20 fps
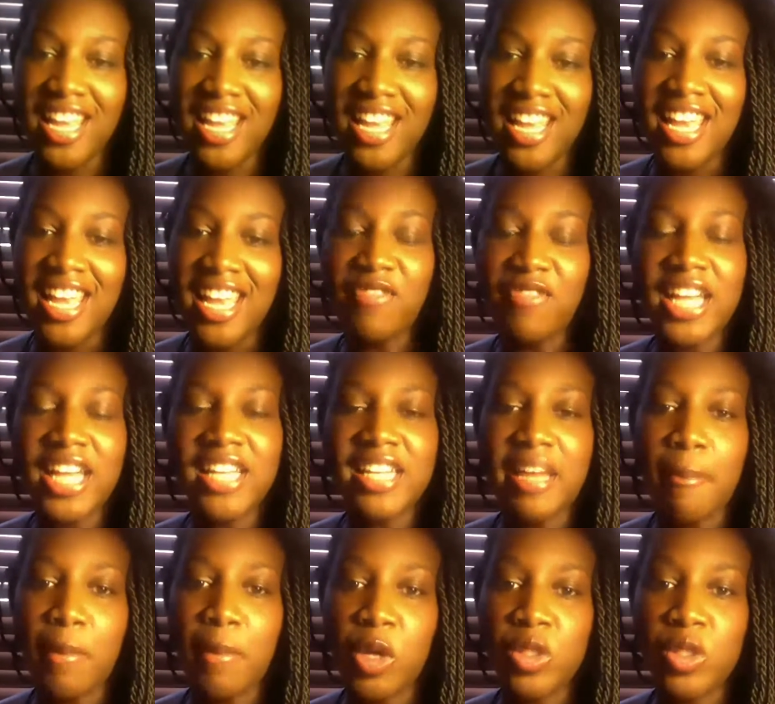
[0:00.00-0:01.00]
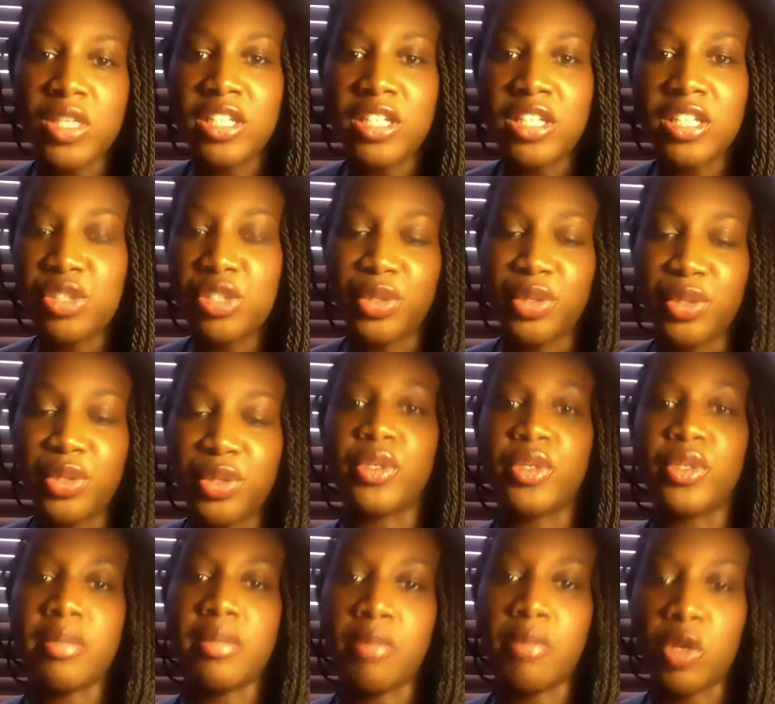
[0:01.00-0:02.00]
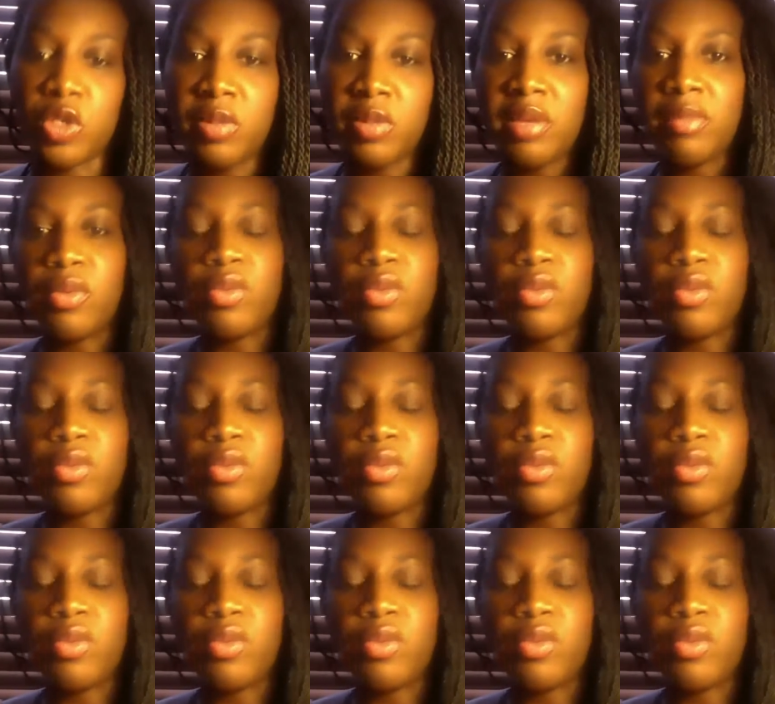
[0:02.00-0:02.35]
And I find that most entrepreneurs and most people